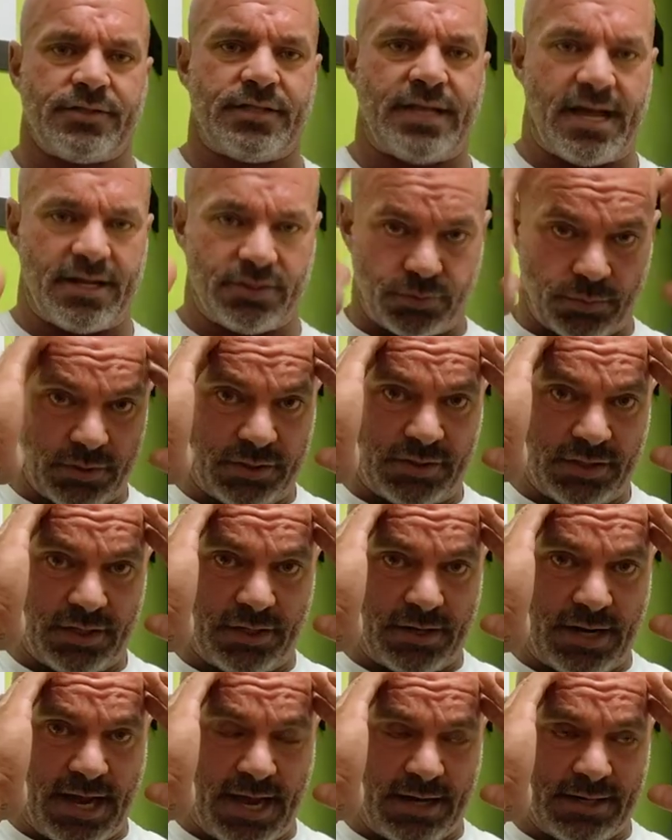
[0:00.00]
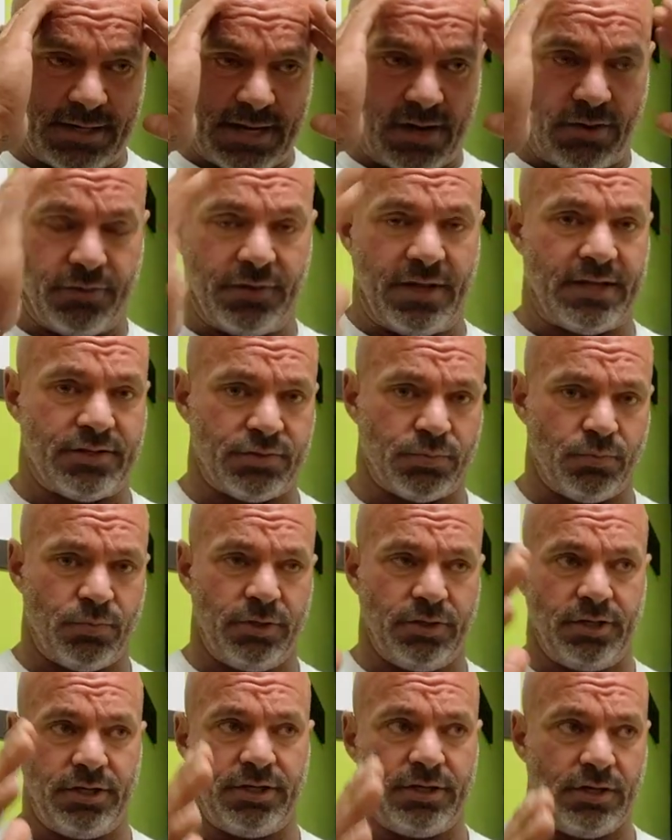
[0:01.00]
that's what's in your head now, and that's
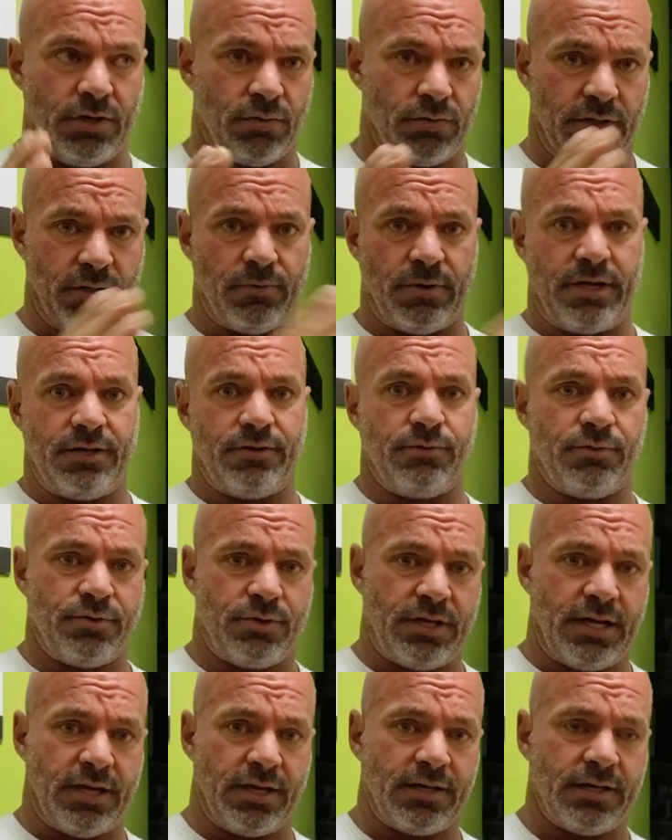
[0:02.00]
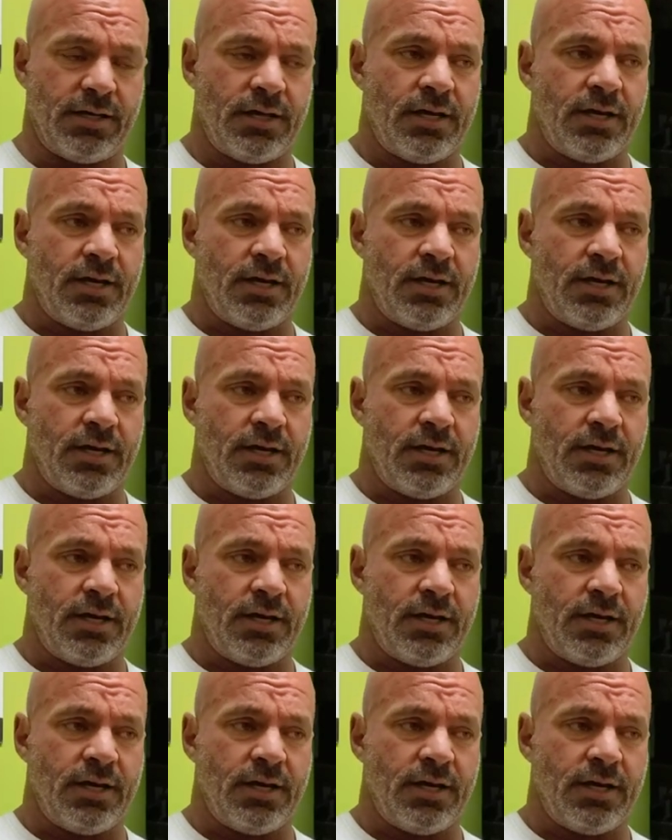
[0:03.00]
really the only way you think.